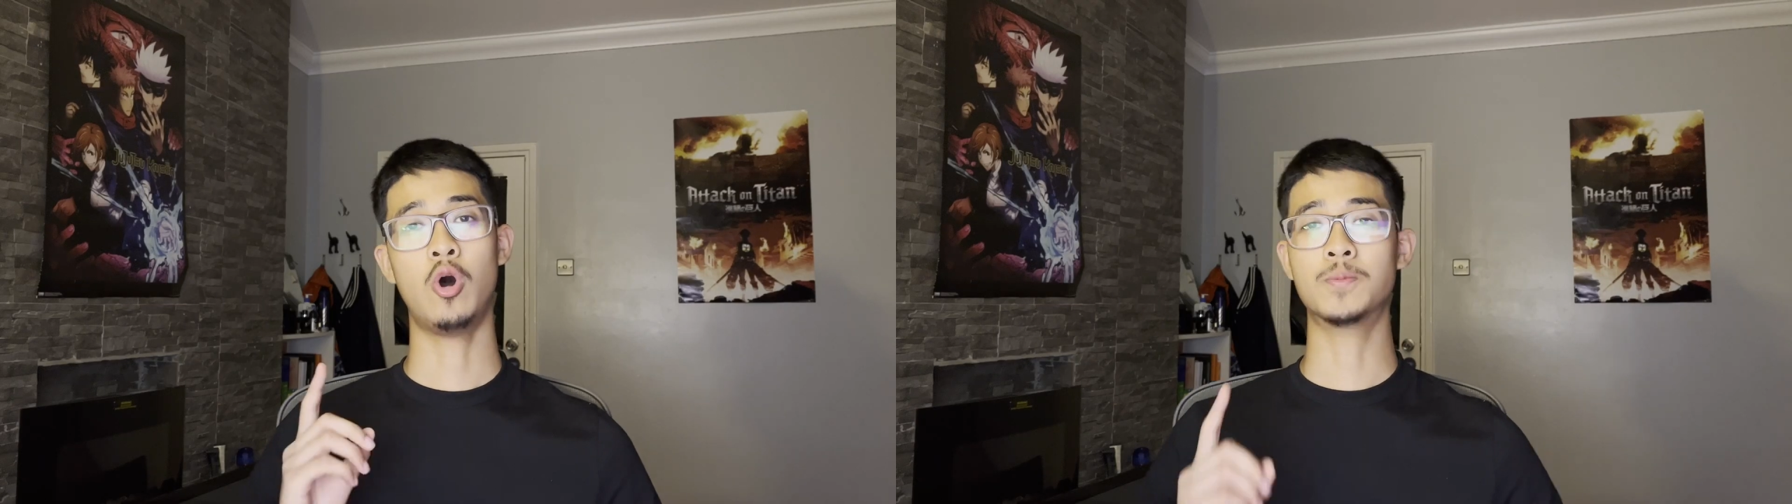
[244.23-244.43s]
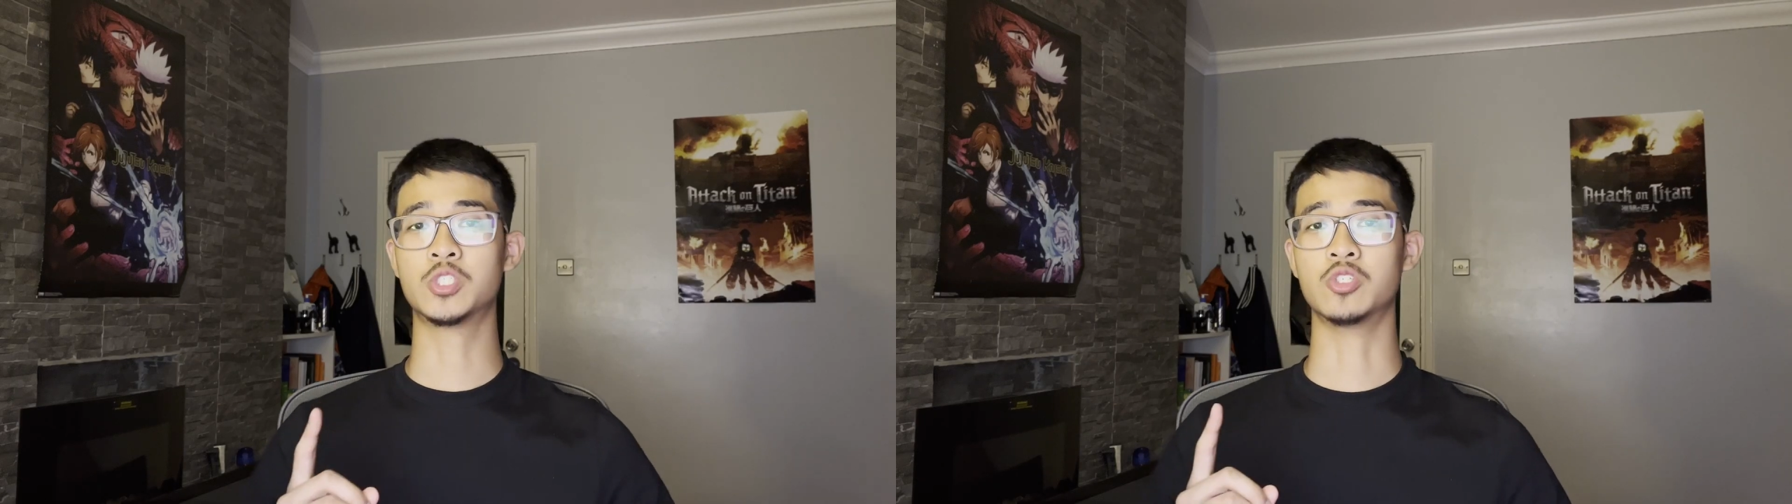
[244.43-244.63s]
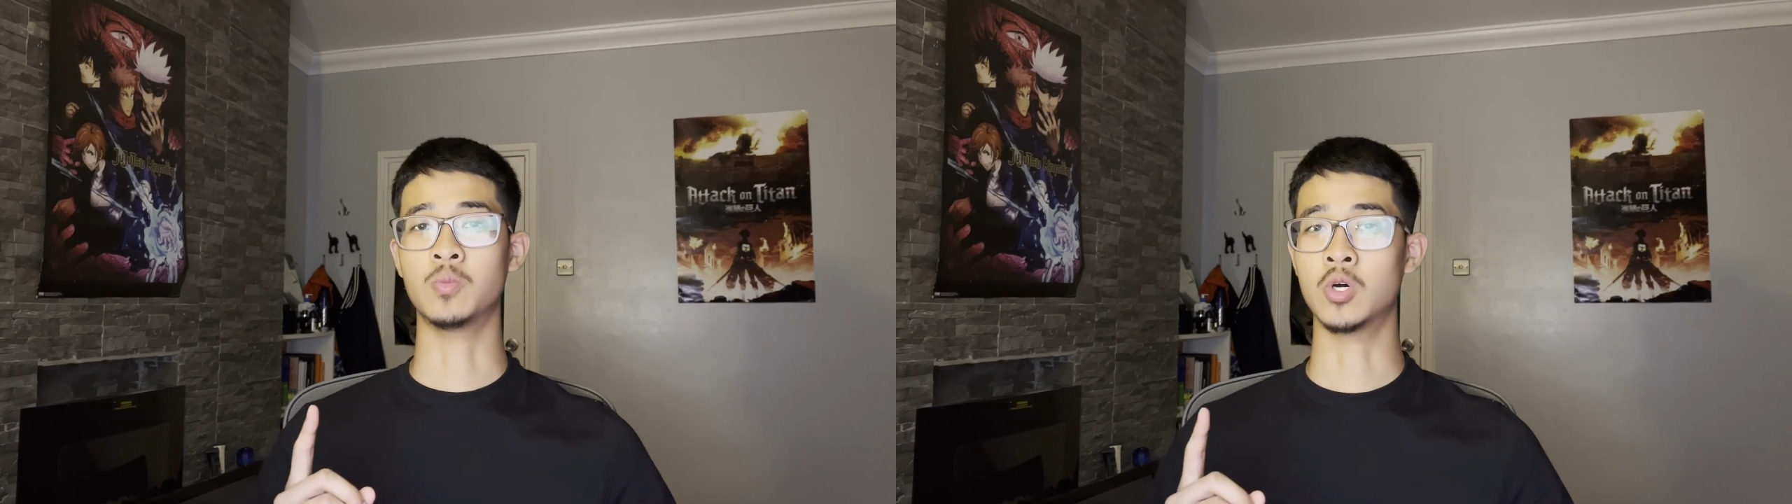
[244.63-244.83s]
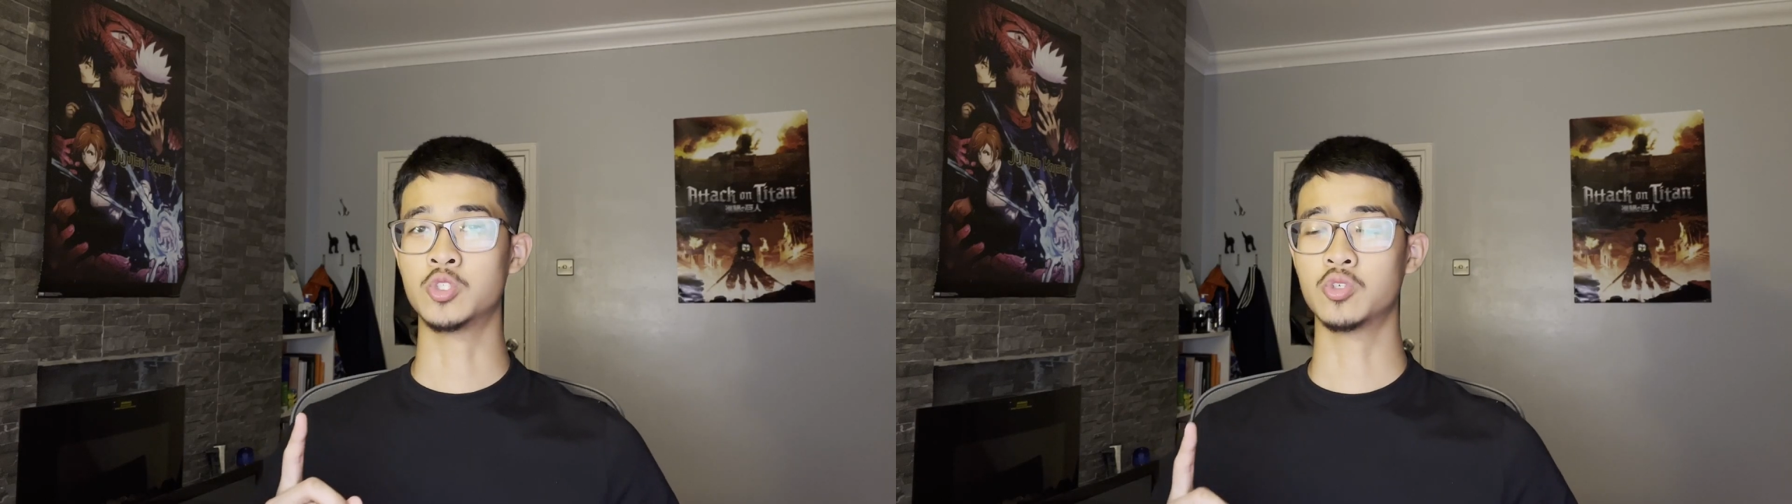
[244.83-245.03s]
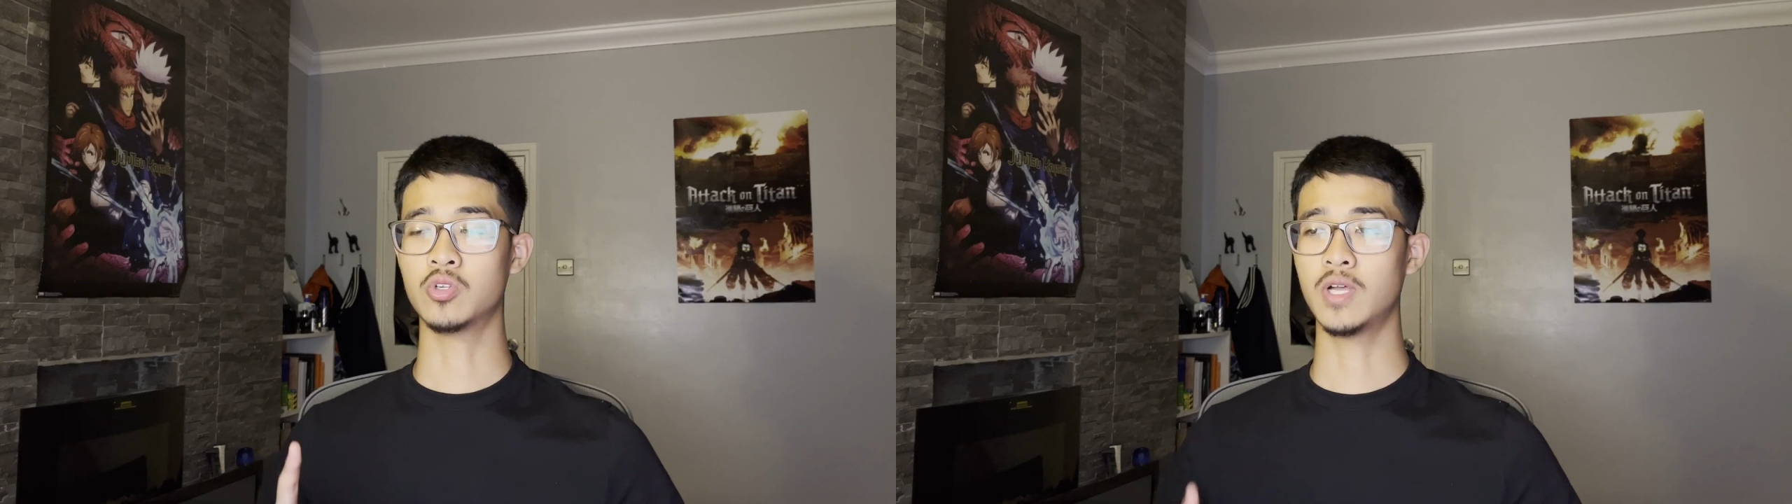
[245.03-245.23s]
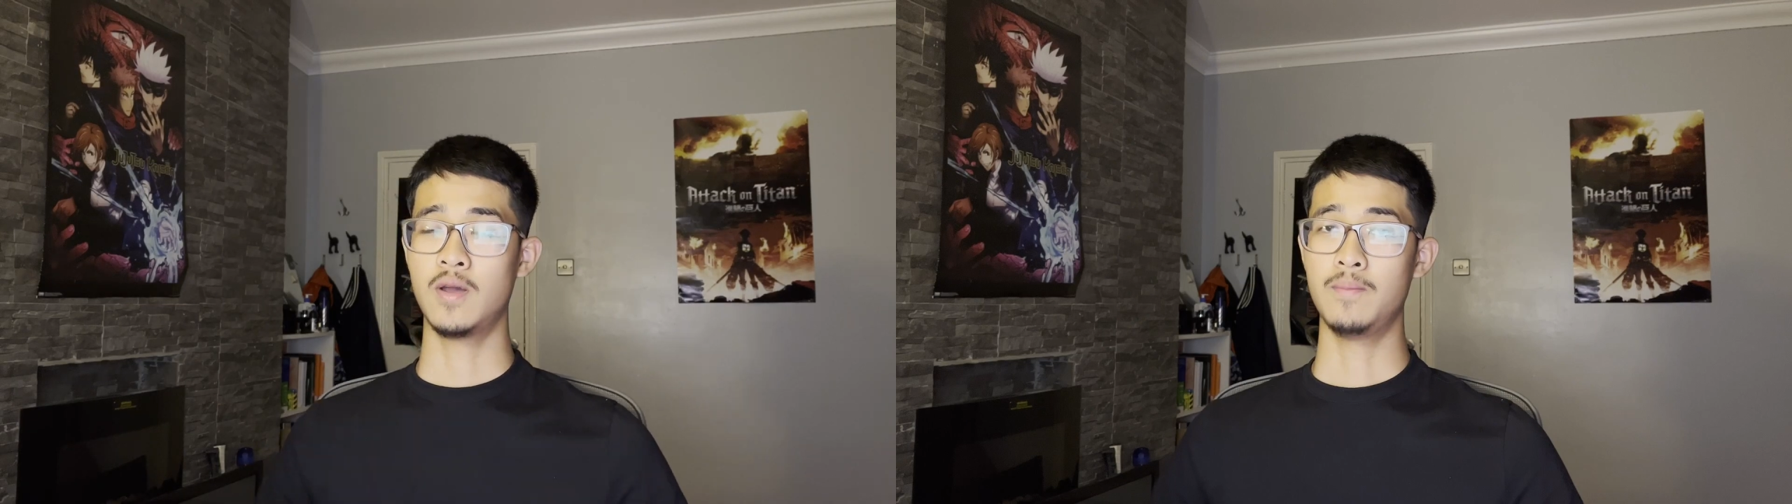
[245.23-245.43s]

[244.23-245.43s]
optional module.